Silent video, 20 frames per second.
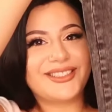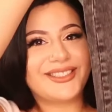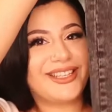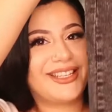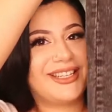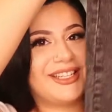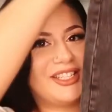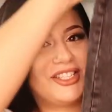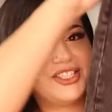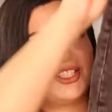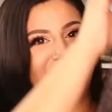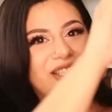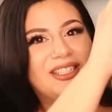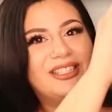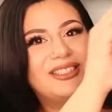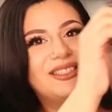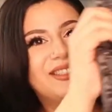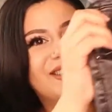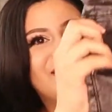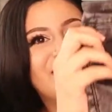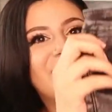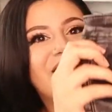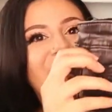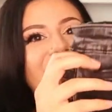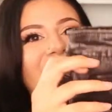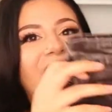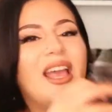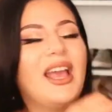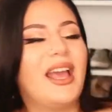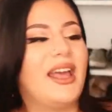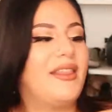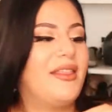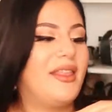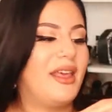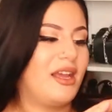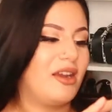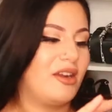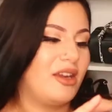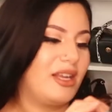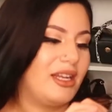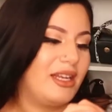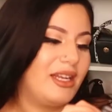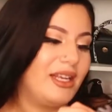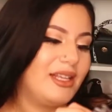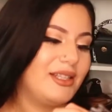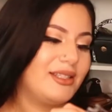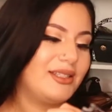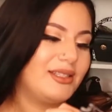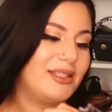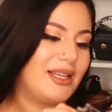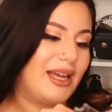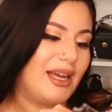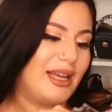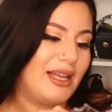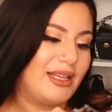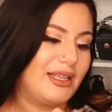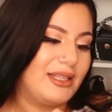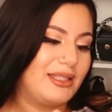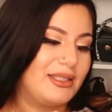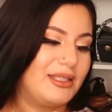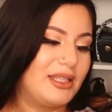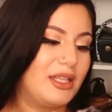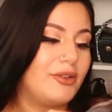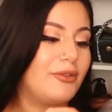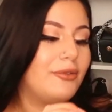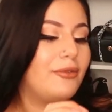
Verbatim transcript: Skinny Jeans and they are in a size